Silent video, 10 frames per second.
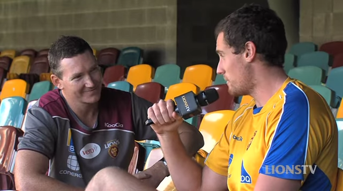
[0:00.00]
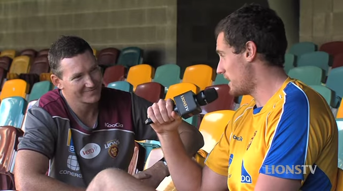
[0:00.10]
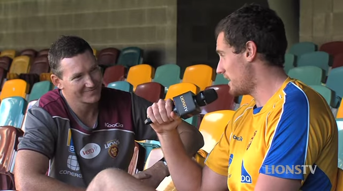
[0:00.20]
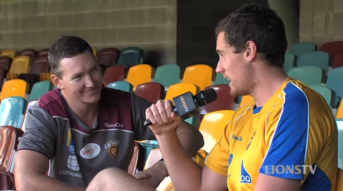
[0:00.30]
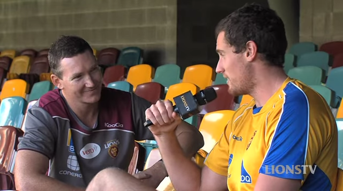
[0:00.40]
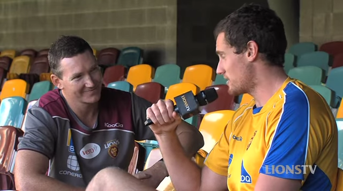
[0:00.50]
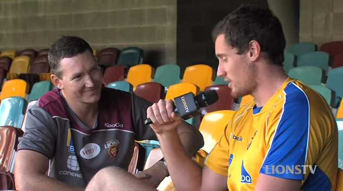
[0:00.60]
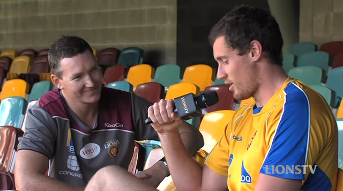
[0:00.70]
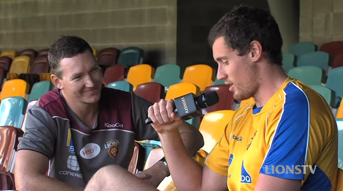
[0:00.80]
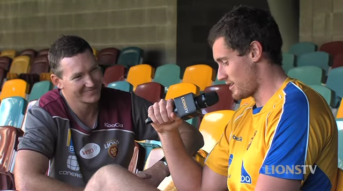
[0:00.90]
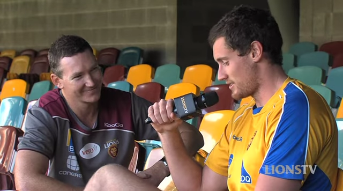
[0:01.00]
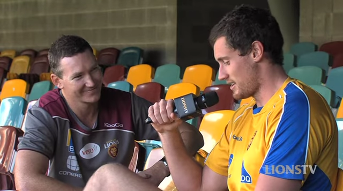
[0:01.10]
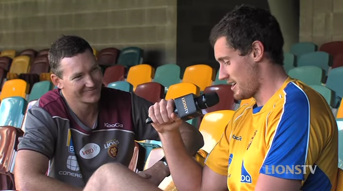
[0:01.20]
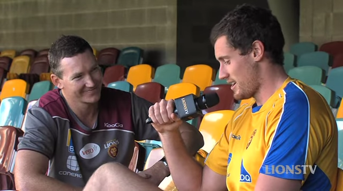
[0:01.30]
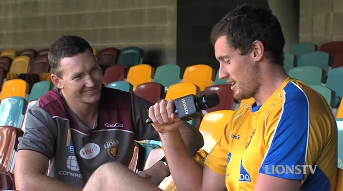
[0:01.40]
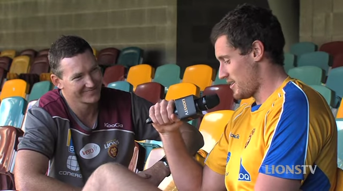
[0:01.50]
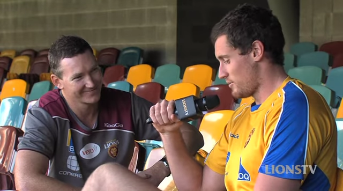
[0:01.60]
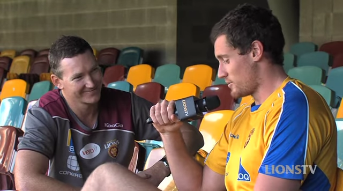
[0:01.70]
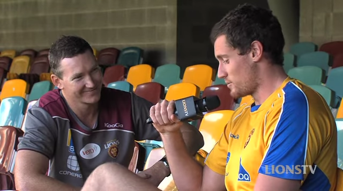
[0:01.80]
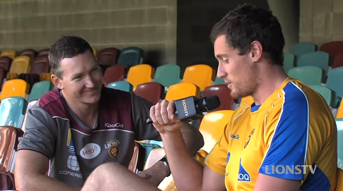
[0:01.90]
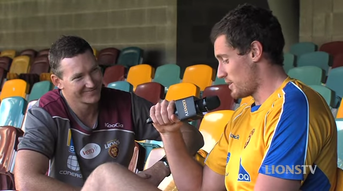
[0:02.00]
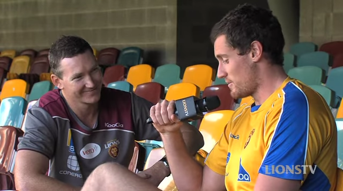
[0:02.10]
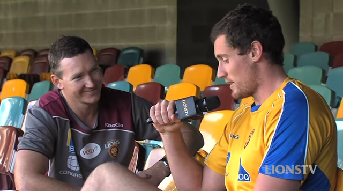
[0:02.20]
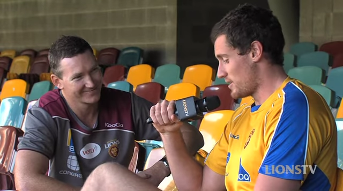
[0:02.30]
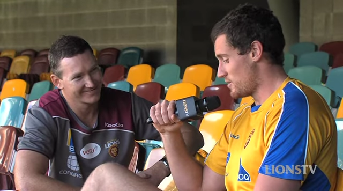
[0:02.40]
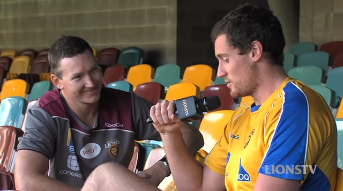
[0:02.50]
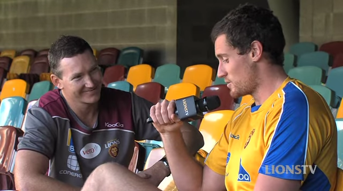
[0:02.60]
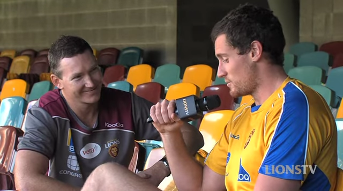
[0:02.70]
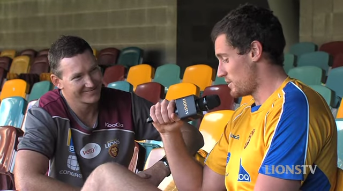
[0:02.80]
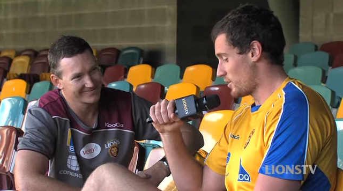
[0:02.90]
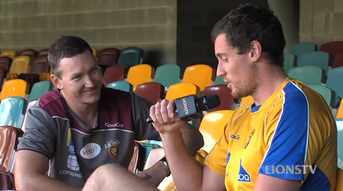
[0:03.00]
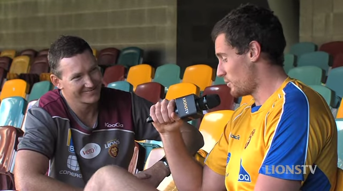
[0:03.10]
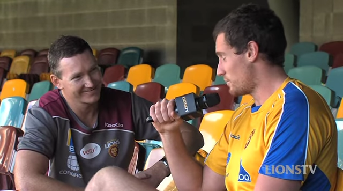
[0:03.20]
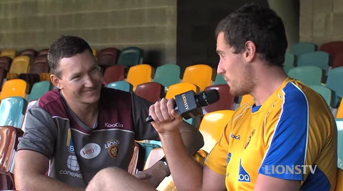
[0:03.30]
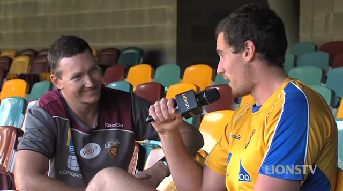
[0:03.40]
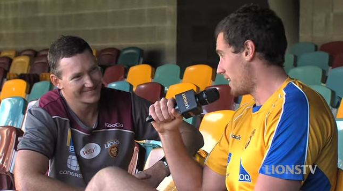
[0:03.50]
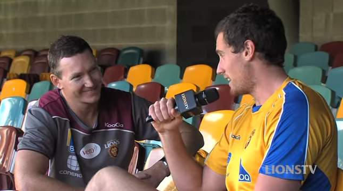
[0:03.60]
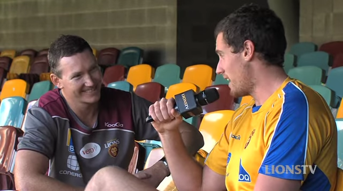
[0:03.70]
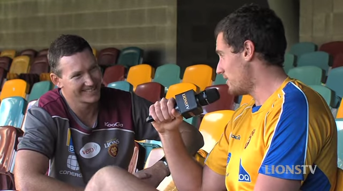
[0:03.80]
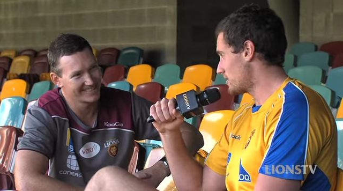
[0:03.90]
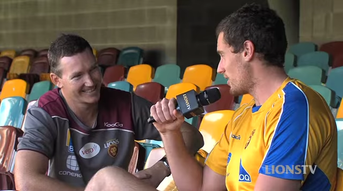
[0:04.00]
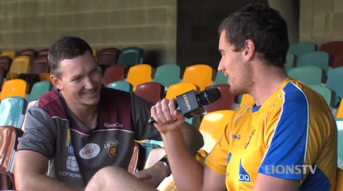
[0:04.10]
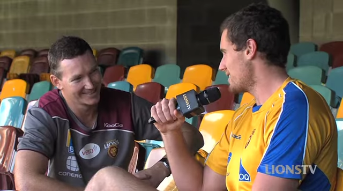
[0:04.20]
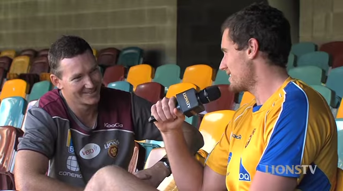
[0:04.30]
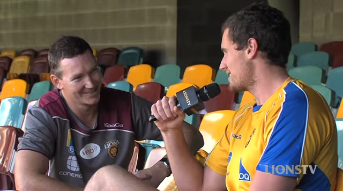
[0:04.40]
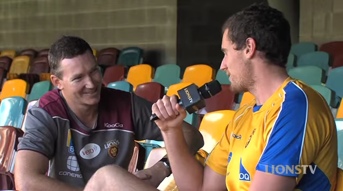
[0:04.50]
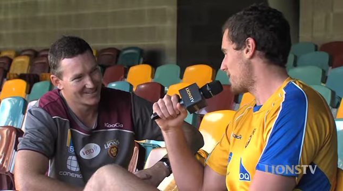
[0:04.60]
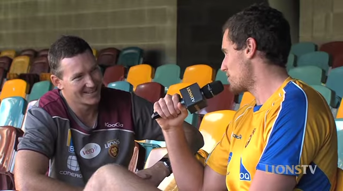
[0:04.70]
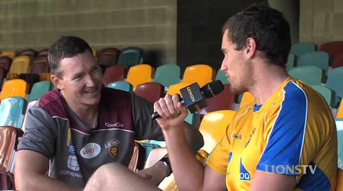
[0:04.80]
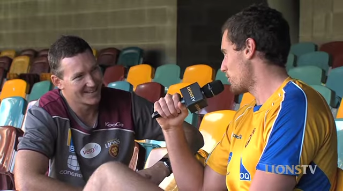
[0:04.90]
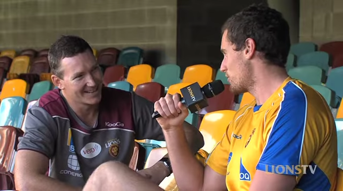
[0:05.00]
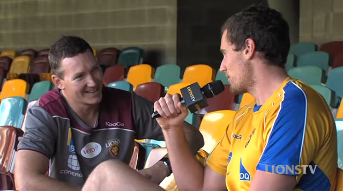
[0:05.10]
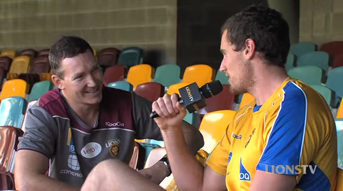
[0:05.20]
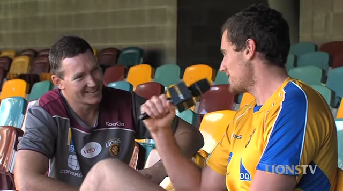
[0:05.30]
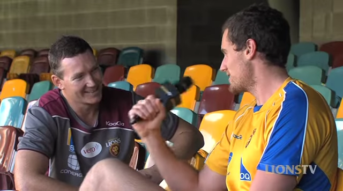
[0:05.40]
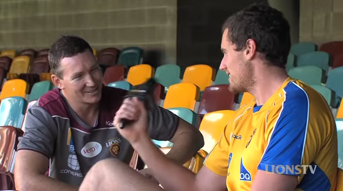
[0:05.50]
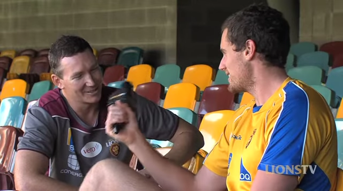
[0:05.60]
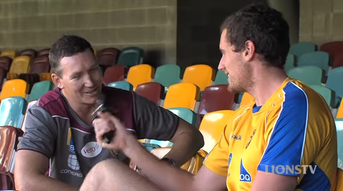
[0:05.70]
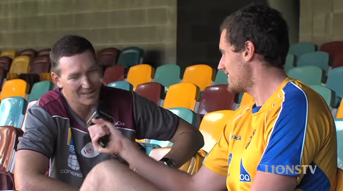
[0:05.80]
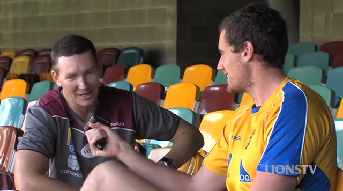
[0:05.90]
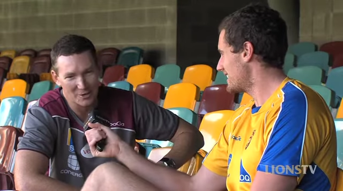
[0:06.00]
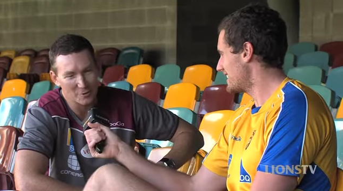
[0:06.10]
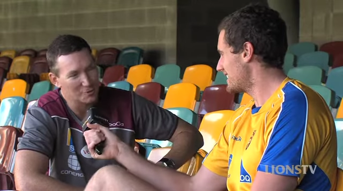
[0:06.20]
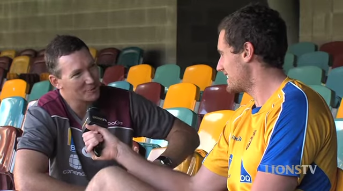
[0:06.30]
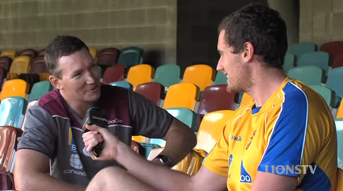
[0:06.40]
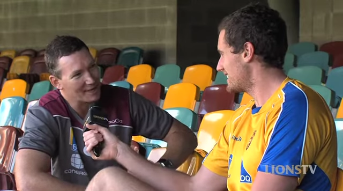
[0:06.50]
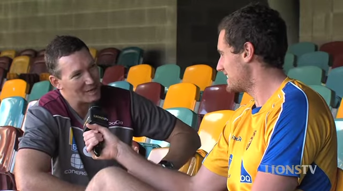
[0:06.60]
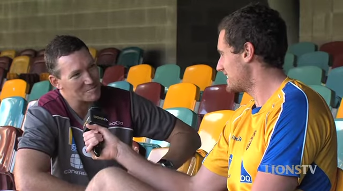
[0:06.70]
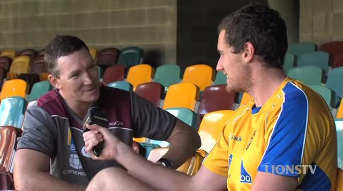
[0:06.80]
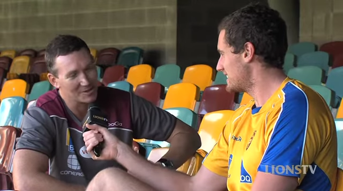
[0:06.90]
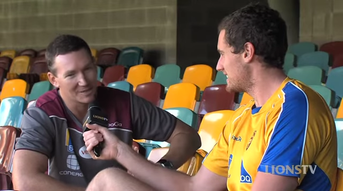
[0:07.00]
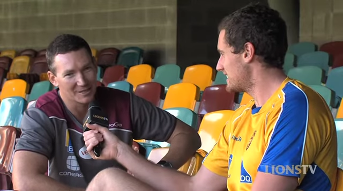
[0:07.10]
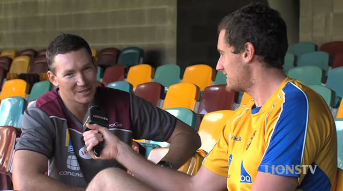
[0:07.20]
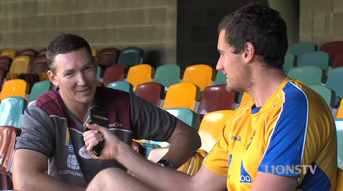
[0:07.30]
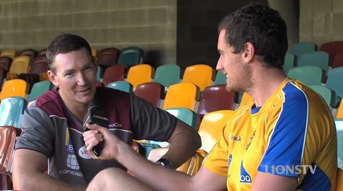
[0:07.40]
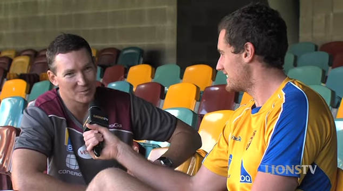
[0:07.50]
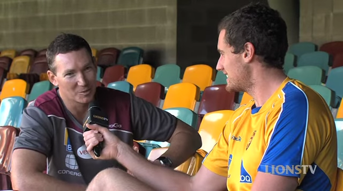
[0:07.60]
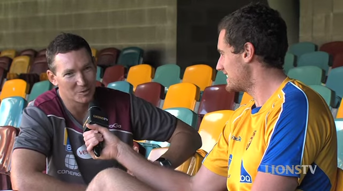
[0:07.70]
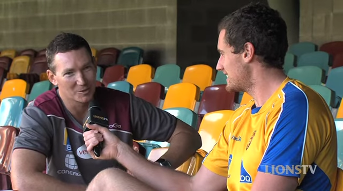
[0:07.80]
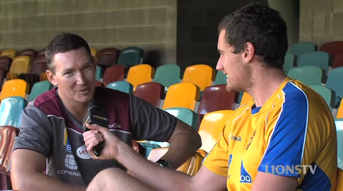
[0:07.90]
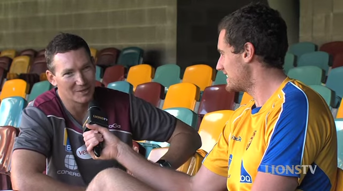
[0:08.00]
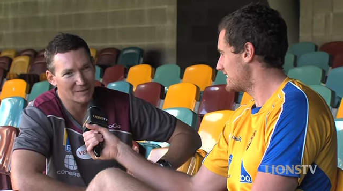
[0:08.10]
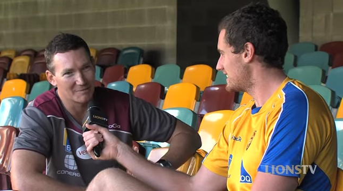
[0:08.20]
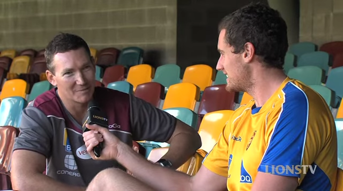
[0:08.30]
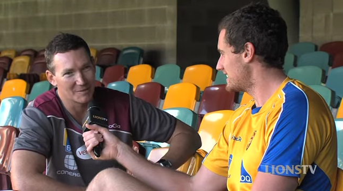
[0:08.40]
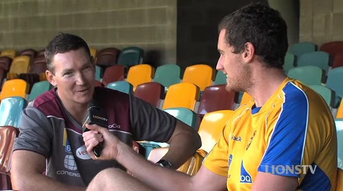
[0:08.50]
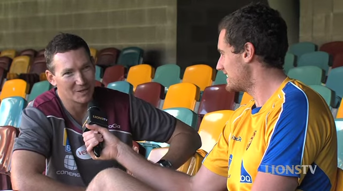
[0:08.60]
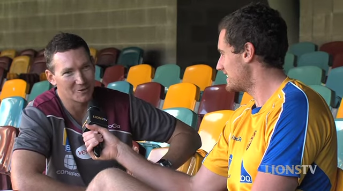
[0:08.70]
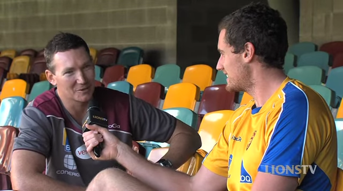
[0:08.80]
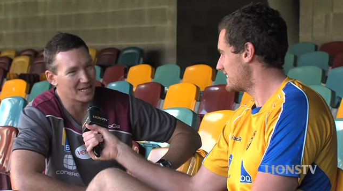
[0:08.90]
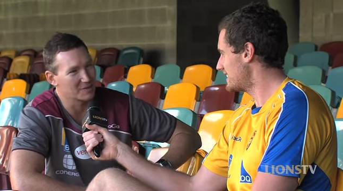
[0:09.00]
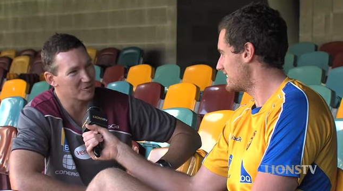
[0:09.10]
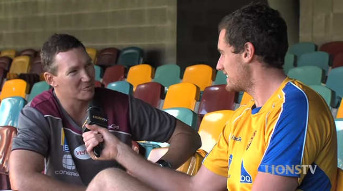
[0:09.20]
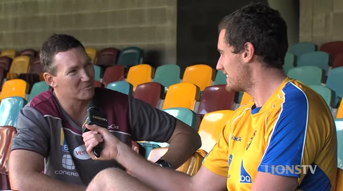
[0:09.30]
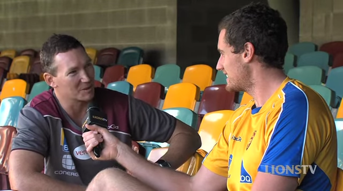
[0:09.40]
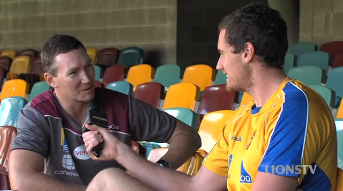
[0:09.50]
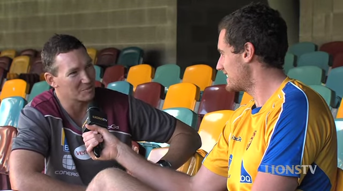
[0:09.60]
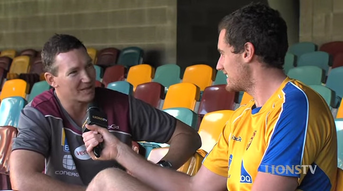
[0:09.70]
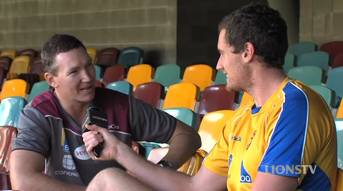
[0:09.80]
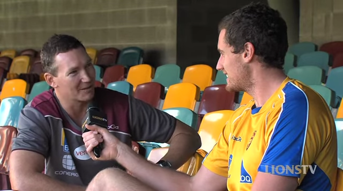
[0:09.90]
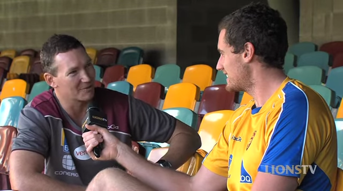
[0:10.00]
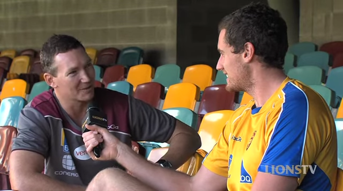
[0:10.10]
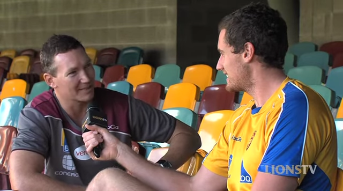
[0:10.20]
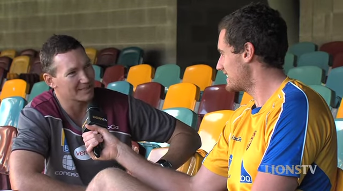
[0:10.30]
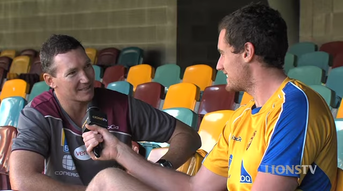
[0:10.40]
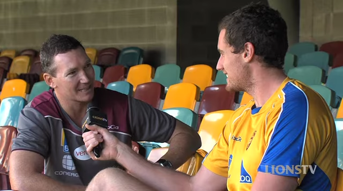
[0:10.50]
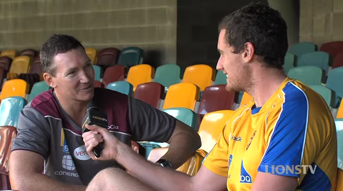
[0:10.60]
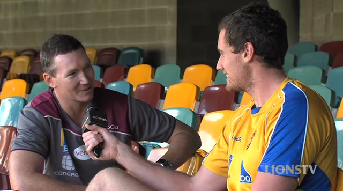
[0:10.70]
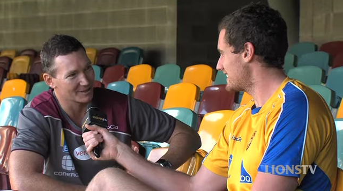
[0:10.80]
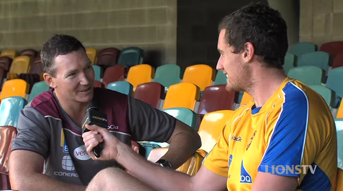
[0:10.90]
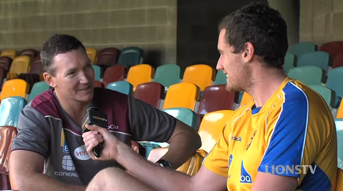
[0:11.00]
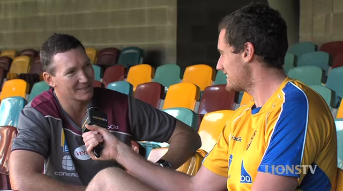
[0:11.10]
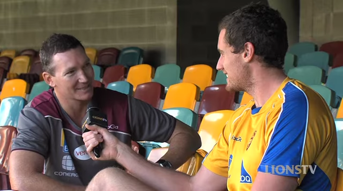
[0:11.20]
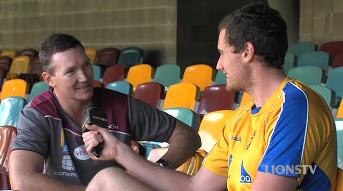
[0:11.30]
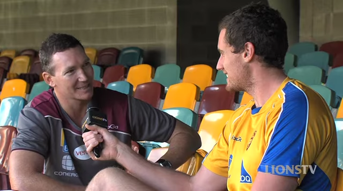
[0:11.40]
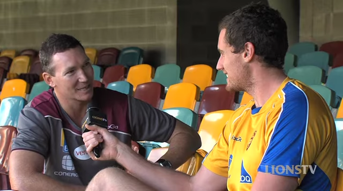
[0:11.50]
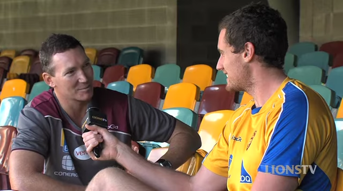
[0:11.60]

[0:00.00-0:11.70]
Speaker 1: Betty Davis Eyes, was written about you and should be called Murray Davis Eyes. Is there any truth to this?
Speaker 2: Uh, no truth to that, but uh, the boys um, in the old days of being a player and that occasionally uh, did get